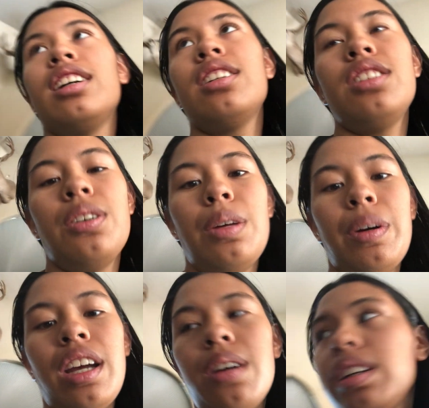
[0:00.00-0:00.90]
So they
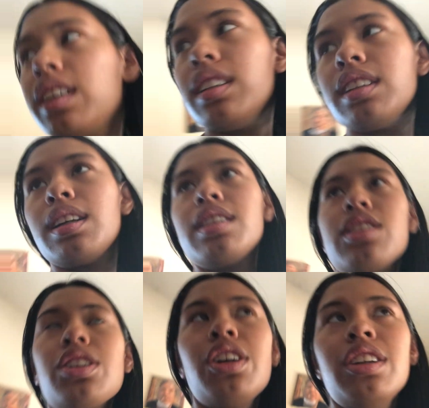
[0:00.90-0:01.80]
went out, and it's
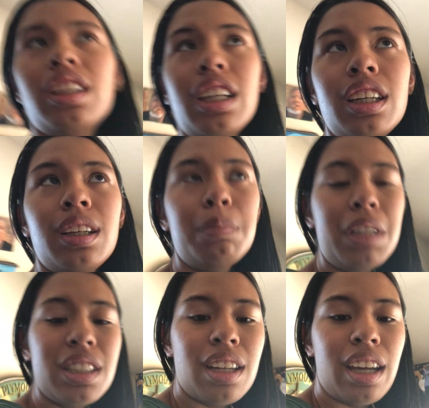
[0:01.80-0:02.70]
currently
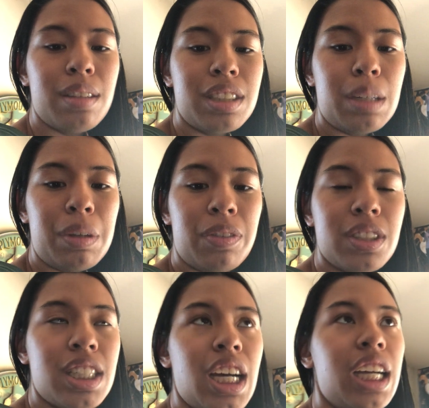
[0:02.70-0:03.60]
meets day, and it's gonna be for
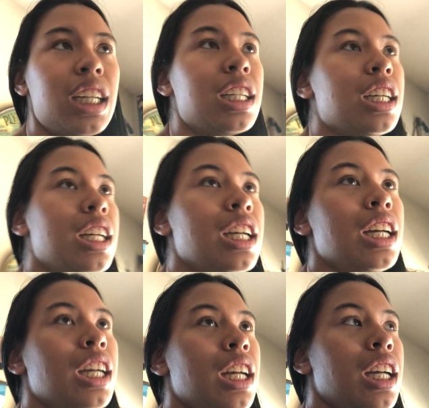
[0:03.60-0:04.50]
tonight.
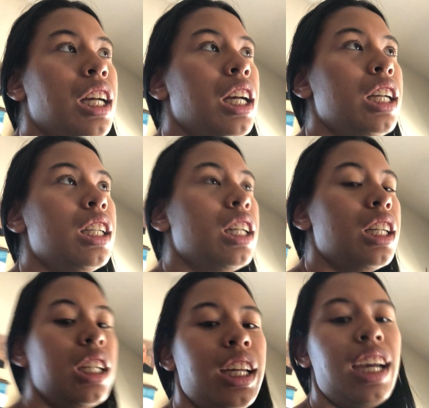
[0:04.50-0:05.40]
And
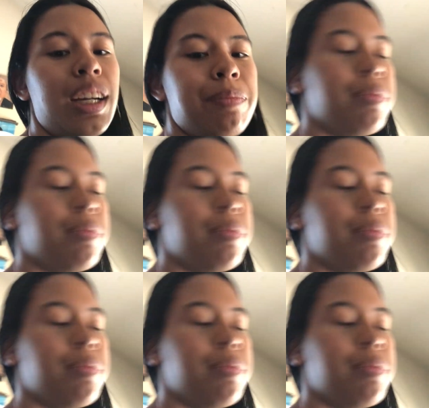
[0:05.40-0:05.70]
yeah.